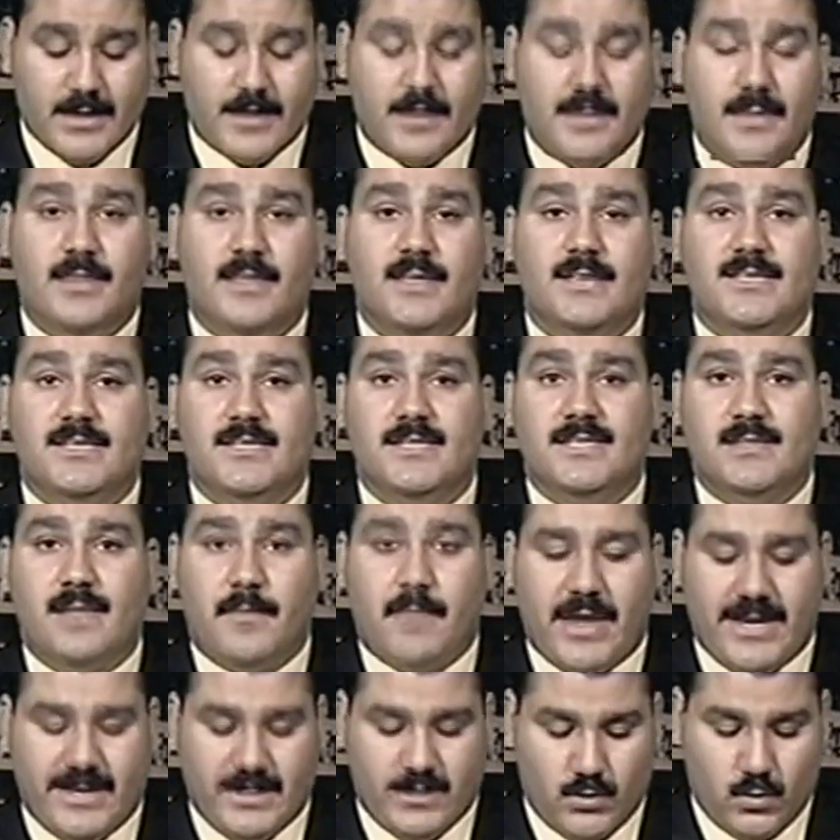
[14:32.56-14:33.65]
This is the
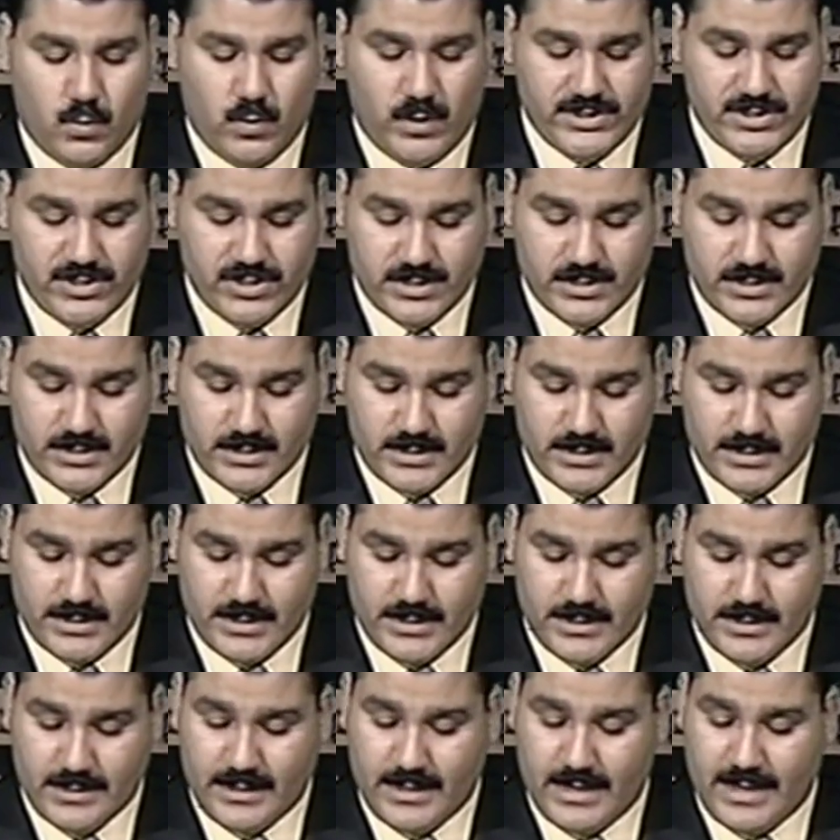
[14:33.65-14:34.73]
main question,
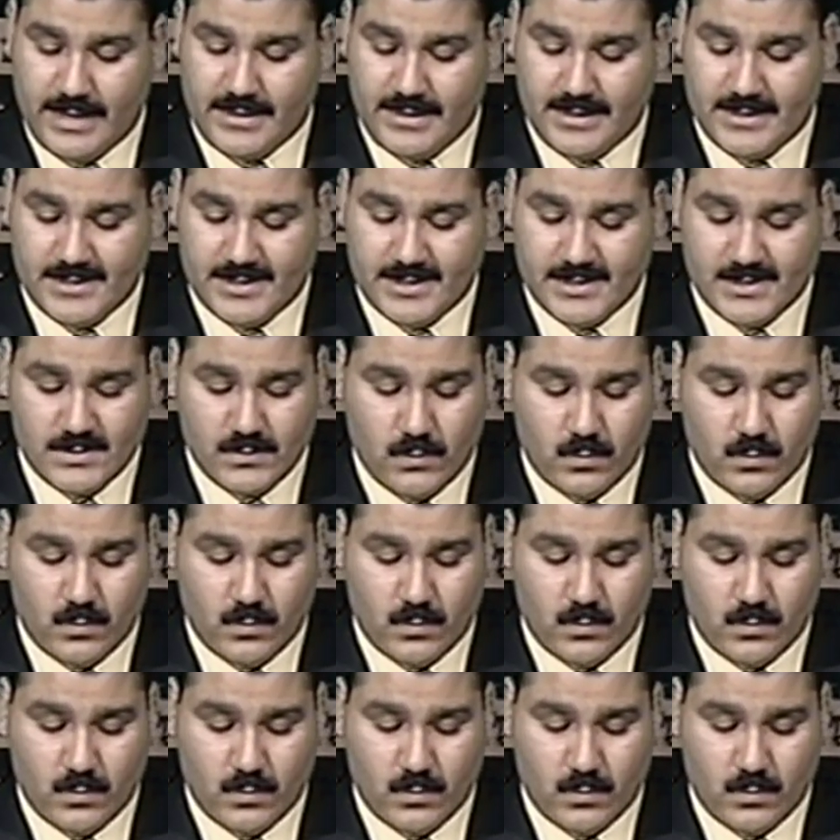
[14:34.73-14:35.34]
and this is